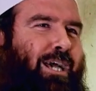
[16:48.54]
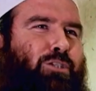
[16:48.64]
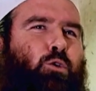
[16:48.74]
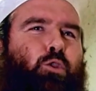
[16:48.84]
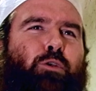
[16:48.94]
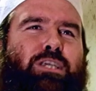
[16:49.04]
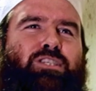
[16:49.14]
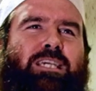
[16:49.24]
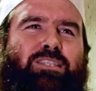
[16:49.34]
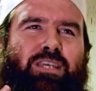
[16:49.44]
So
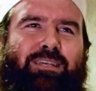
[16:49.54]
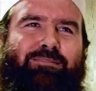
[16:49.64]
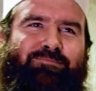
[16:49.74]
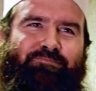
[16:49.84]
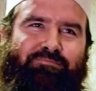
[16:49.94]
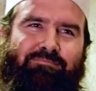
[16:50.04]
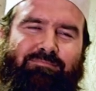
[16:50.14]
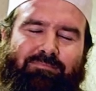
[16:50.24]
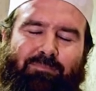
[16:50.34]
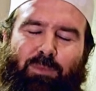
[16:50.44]
360,
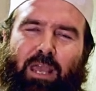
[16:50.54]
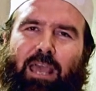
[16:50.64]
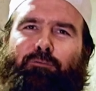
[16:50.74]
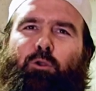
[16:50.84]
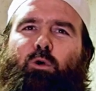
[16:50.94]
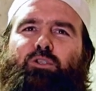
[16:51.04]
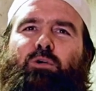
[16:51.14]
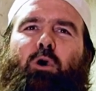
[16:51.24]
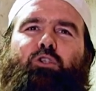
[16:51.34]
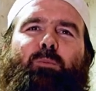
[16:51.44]
if you were to
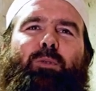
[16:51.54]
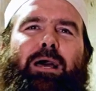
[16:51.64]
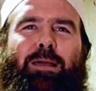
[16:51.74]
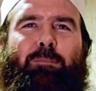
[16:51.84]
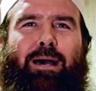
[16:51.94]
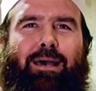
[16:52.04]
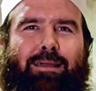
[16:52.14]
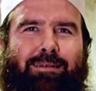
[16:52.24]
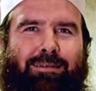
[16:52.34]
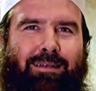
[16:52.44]
multiply it by